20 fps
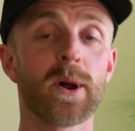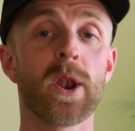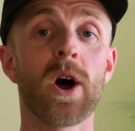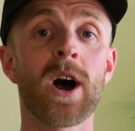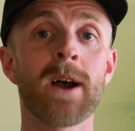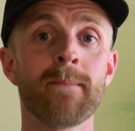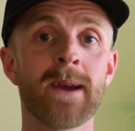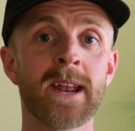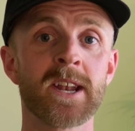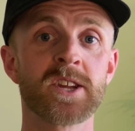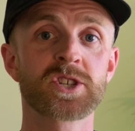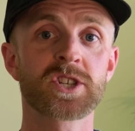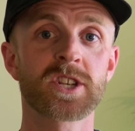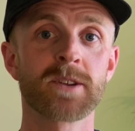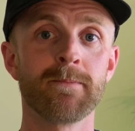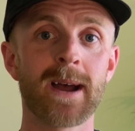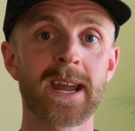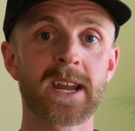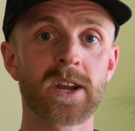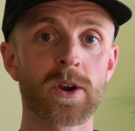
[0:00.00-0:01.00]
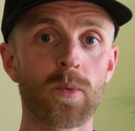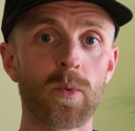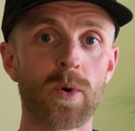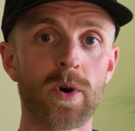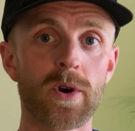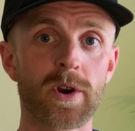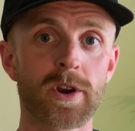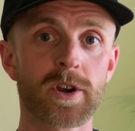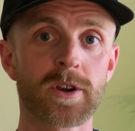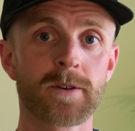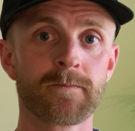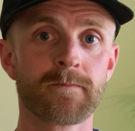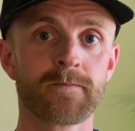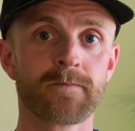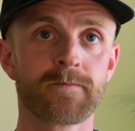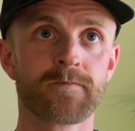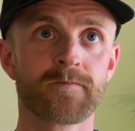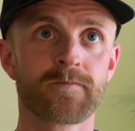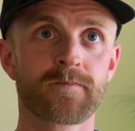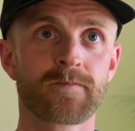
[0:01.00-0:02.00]
I managed to make it work.
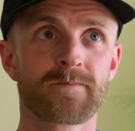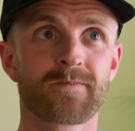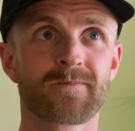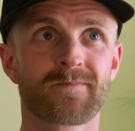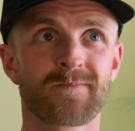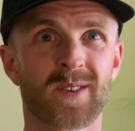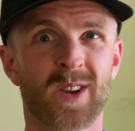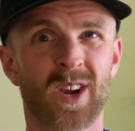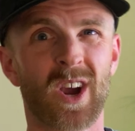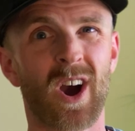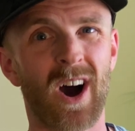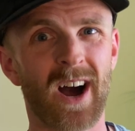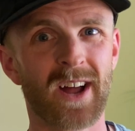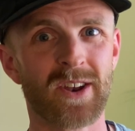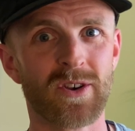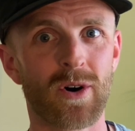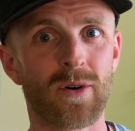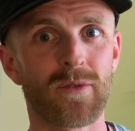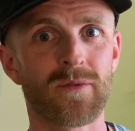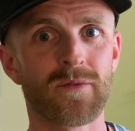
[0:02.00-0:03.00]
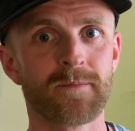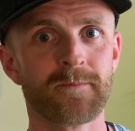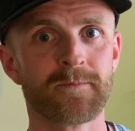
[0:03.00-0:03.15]
Kind of.